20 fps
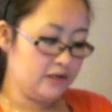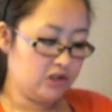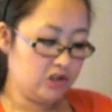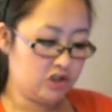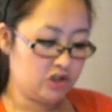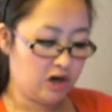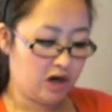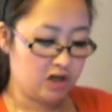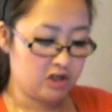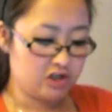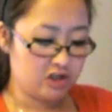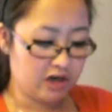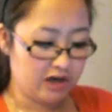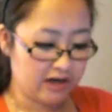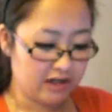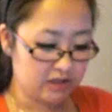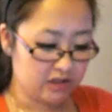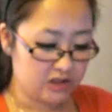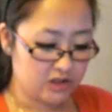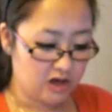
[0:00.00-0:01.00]
Starstruck.
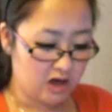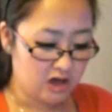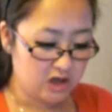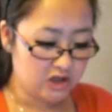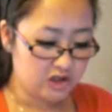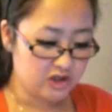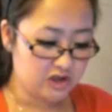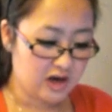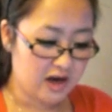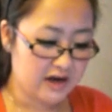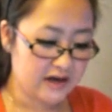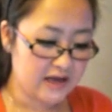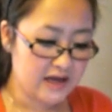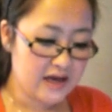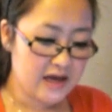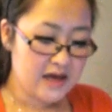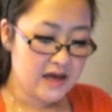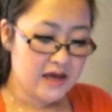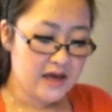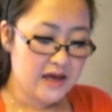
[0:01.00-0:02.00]
And Starstruck
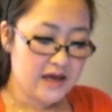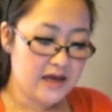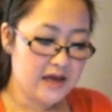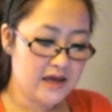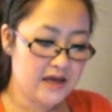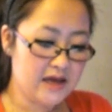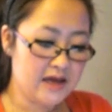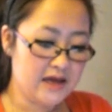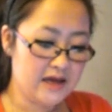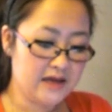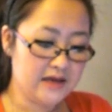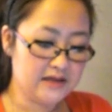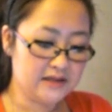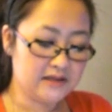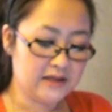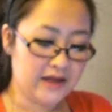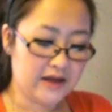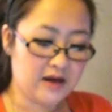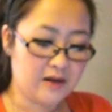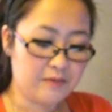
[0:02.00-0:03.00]

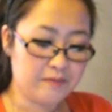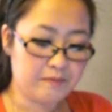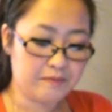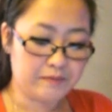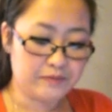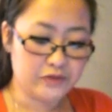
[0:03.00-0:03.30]
is like a